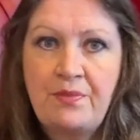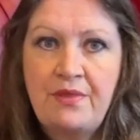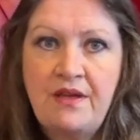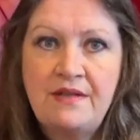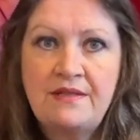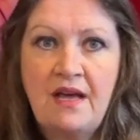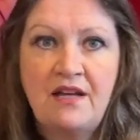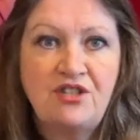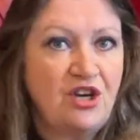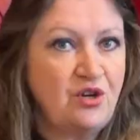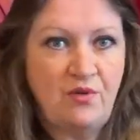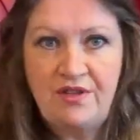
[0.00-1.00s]
I
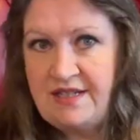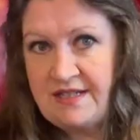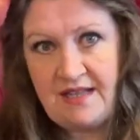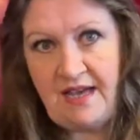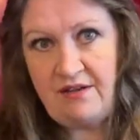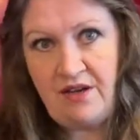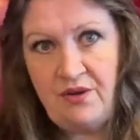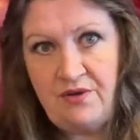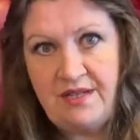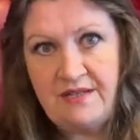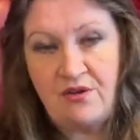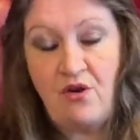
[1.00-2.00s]
don't know what the discount code
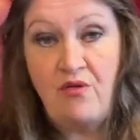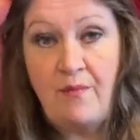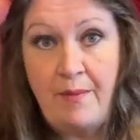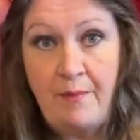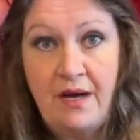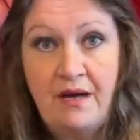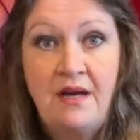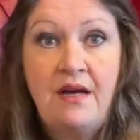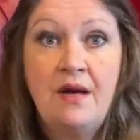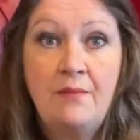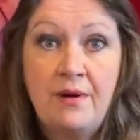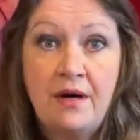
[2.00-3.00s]
is, I can't remember,
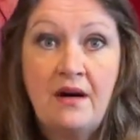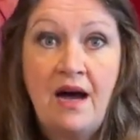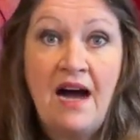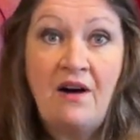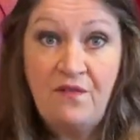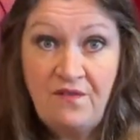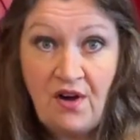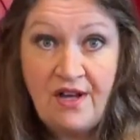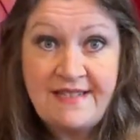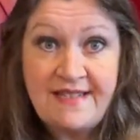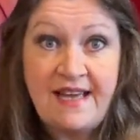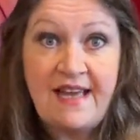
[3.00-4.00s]
but I'll
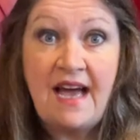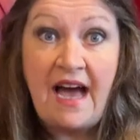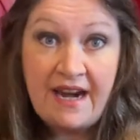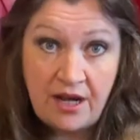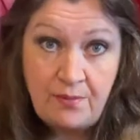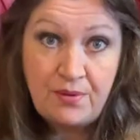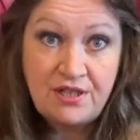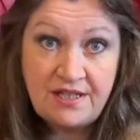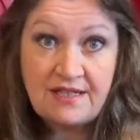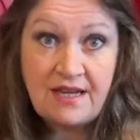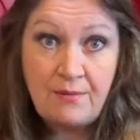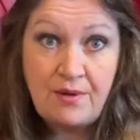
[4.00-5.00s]
find it and I'll put it
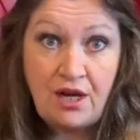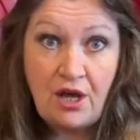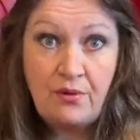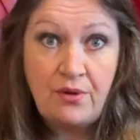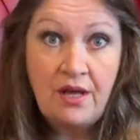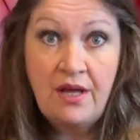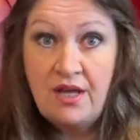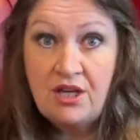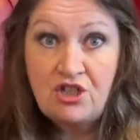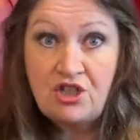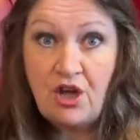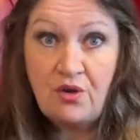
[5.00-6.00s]
down below.
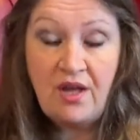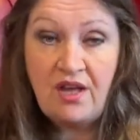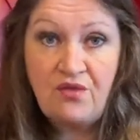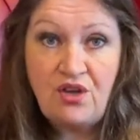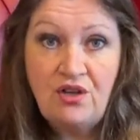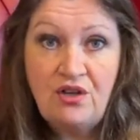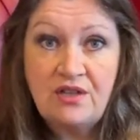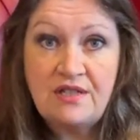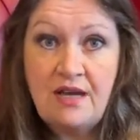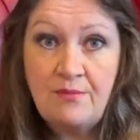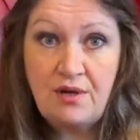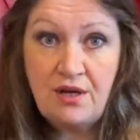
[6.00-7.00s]
So if you look
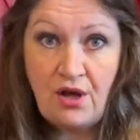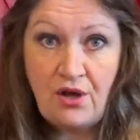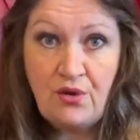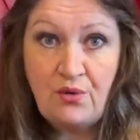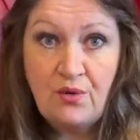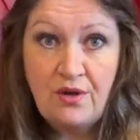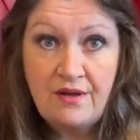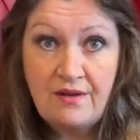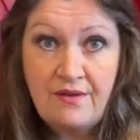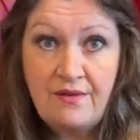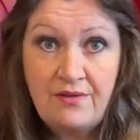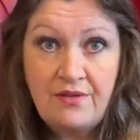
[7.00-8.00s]
down below,
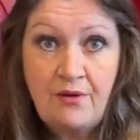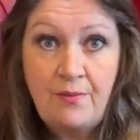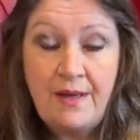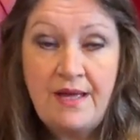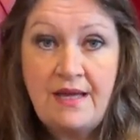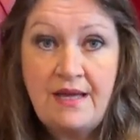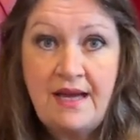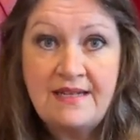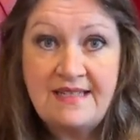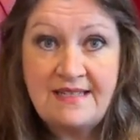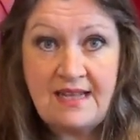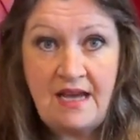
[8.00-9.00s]
there'll be a
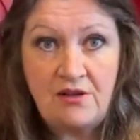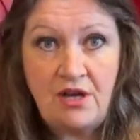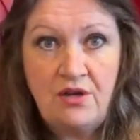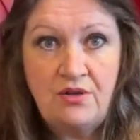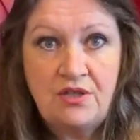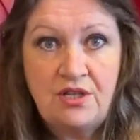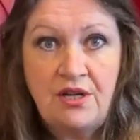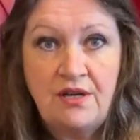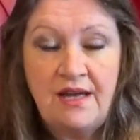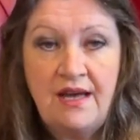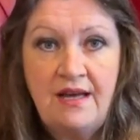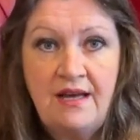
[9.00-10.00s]
discount code. So you
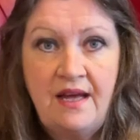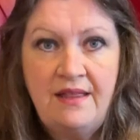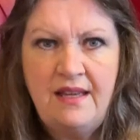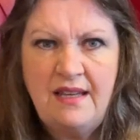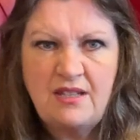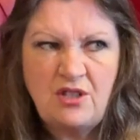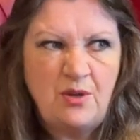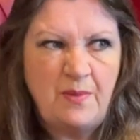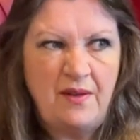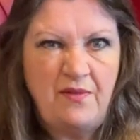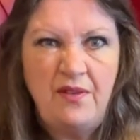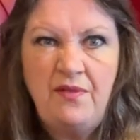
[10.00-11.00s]
get, I think it's
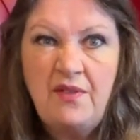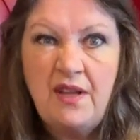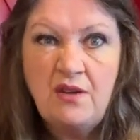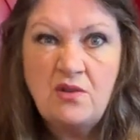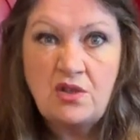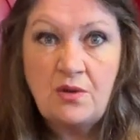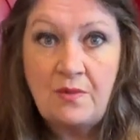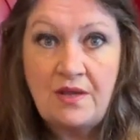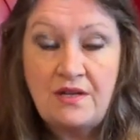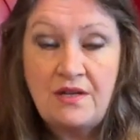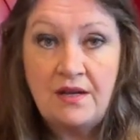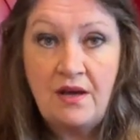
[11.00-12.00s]
£2.50 or
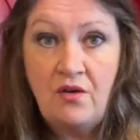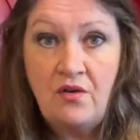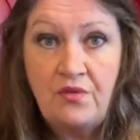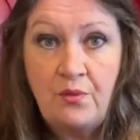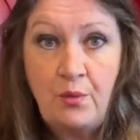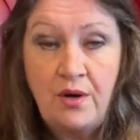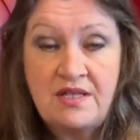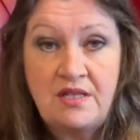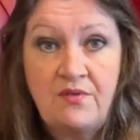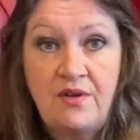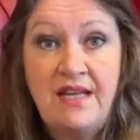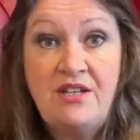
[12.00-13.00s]
something, you get off the price
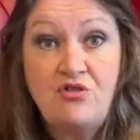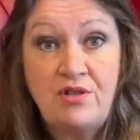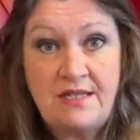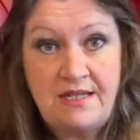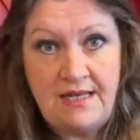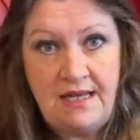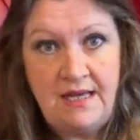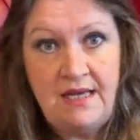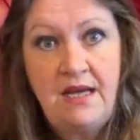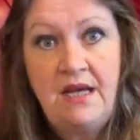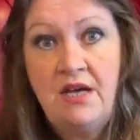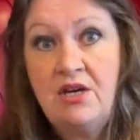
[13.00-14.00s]
of an entry ticket,
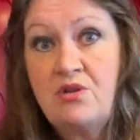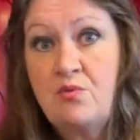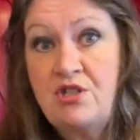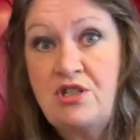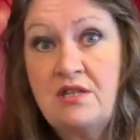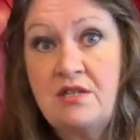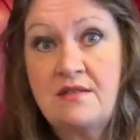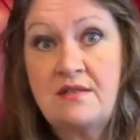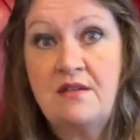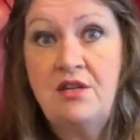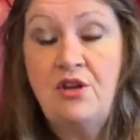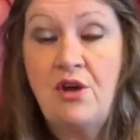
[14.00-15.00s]
which is,
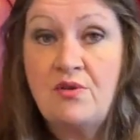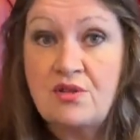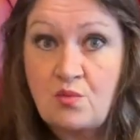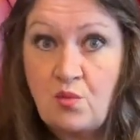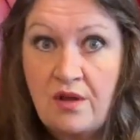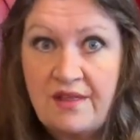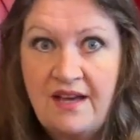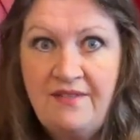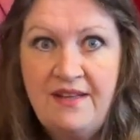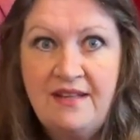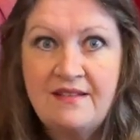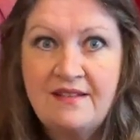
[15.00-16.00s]
you know, it's worth
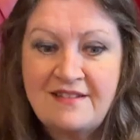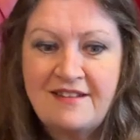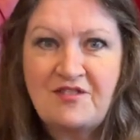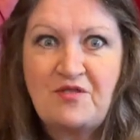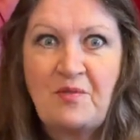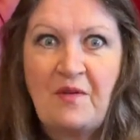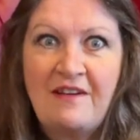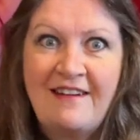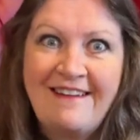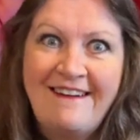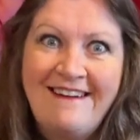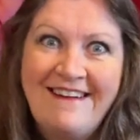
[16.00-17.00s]
having. That's an extra ball of
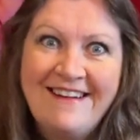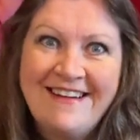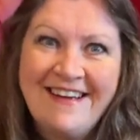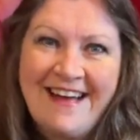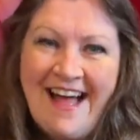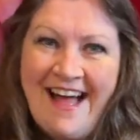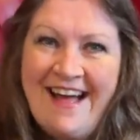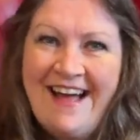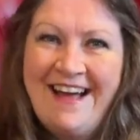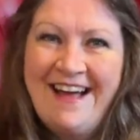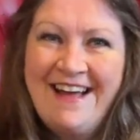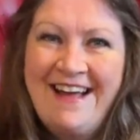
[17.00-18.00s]
yarn.
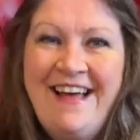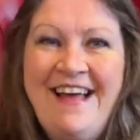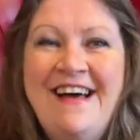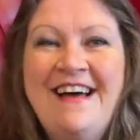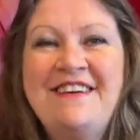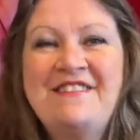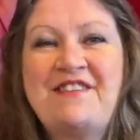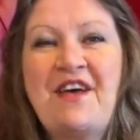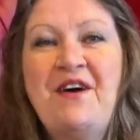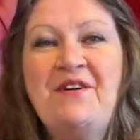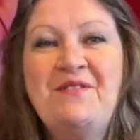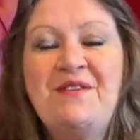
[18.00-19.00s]

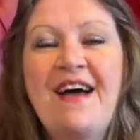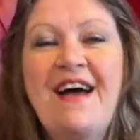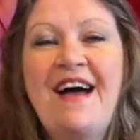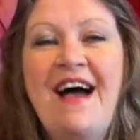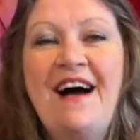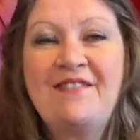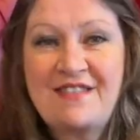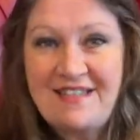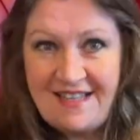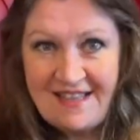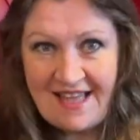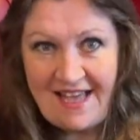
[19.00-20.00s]
So I'll see
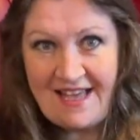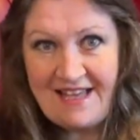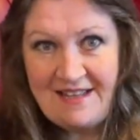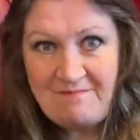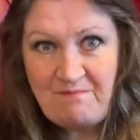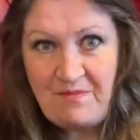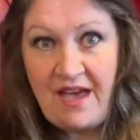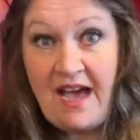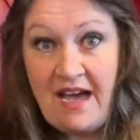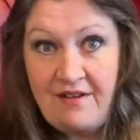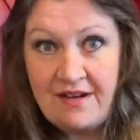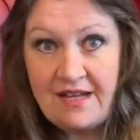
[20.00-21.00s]
you there at
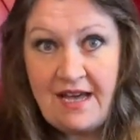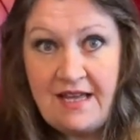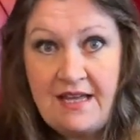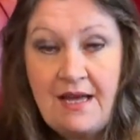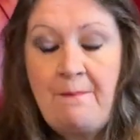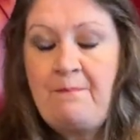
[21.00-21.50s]
Harrogate.